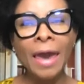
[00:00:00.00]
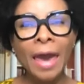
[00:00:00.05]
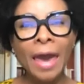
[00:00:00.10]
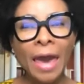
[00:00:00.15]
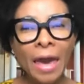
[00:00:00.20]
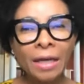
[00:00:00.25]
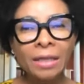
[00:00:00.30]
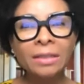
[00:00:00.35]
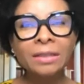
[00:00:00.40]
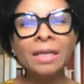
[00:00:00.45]

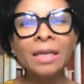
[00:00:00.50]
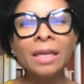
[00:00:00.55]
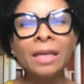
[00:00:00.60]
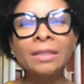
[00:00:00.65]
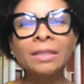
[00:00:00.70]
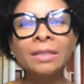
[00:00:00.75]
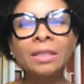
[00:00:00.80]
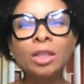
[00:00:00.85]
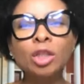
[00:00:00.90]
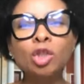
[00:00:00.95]

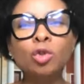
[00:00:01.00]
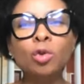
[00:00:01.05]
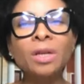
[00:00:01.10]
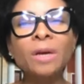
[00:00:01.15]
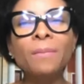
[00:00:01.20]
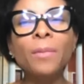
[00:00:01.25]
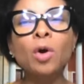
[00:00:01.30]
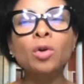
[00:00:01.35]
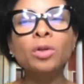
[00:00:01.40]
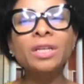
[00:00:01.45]
Excellence is not
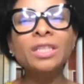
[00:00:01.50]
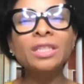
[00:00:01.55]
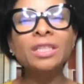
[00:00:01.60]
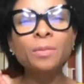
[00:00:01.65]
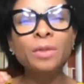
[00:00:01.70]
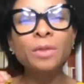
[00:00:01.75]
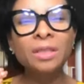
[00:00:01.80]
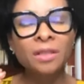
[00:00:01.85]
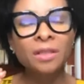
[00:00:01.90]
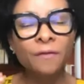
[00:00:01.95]
about a
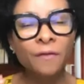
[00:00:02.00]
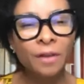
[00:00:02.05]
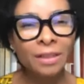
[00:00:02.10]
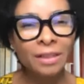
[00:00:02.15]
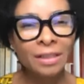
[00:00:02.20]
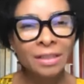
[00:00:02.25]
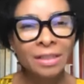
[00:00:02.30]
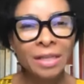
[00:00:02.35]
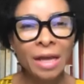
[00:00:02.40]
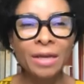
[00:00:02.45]
specific
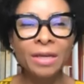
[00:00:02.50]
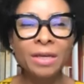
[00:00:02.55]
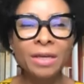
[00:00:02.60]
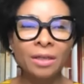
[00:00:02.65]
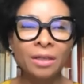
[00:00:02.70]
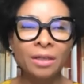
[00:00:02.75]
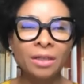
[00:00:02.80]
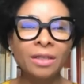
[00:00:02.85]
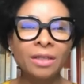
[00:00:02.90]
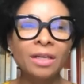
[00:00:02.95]

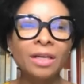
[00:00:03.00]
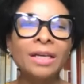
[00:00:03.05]
standard